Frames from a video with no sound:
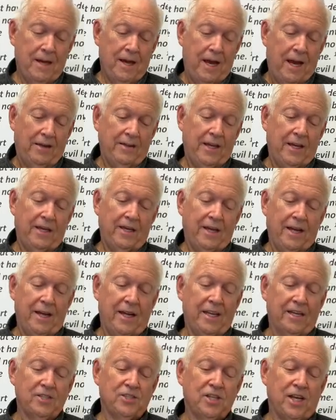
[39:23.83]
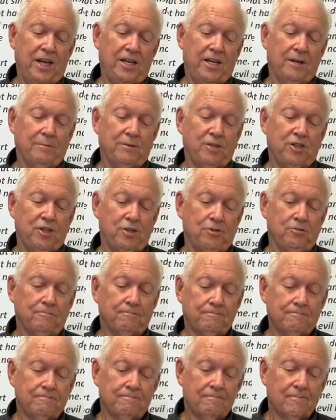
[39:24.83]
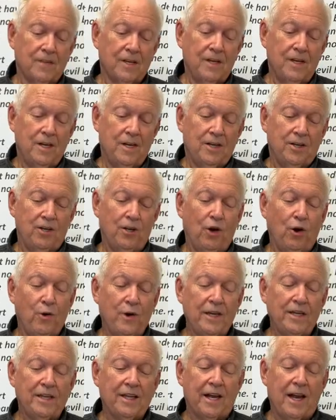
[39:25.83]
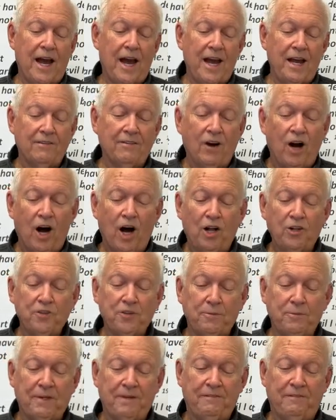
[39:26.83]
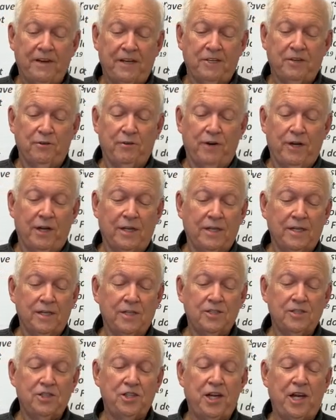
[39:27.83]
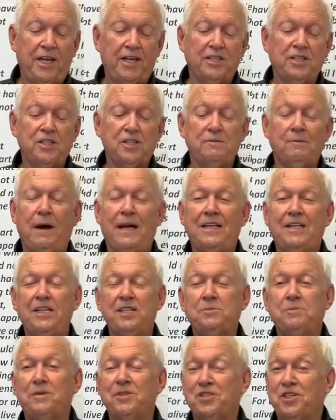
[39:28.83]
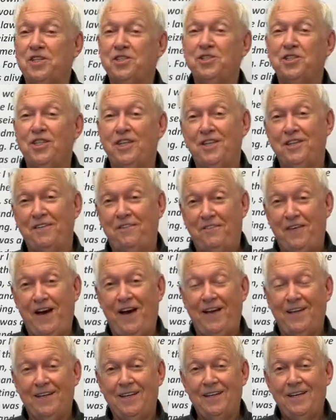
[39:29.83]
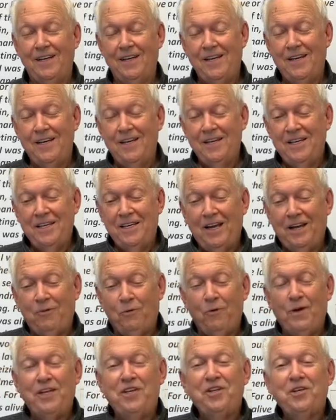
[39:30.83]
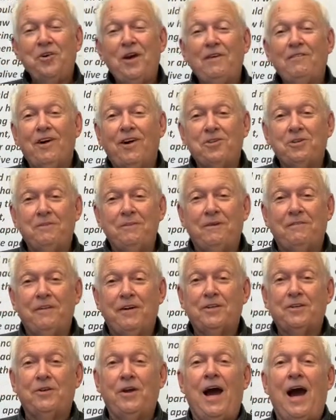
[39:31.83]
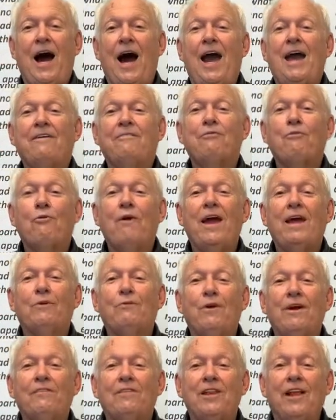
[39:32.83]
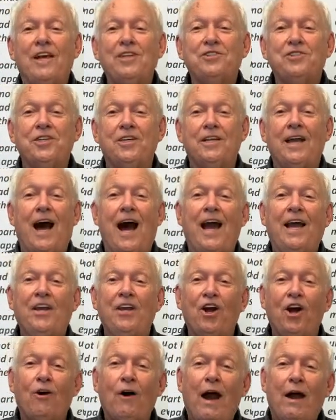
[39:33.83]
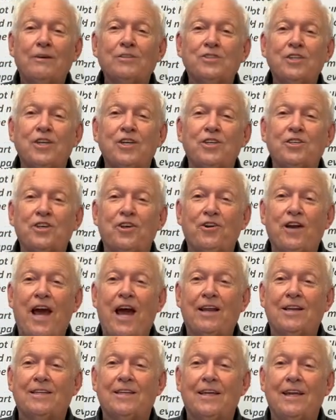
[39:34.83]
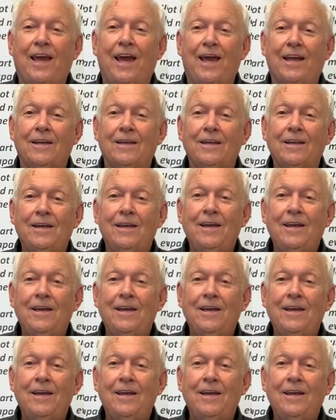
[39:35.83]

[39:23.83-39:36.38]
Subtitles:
And then insight number two, knowing that I have ultimate victory changes my disposition in the fight. We do have ultimate victory. I have read Revelation. I know how it's going to turn out at the end.